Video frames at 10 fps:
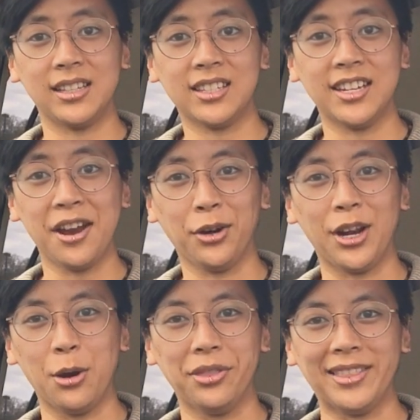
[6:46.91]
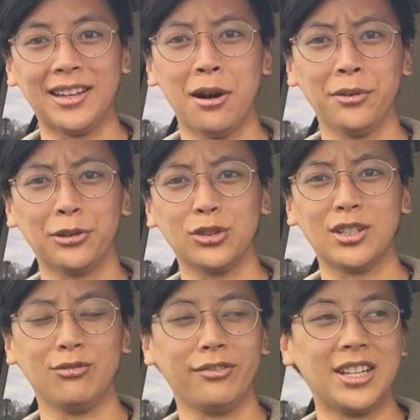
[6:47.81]
scenario that the author
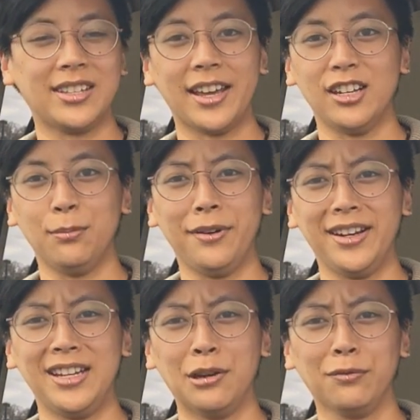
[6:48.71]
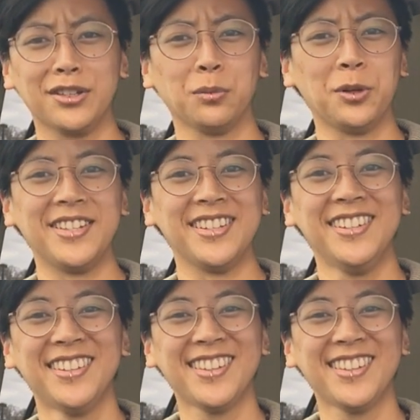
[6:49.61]
just decided to put in here for some reason.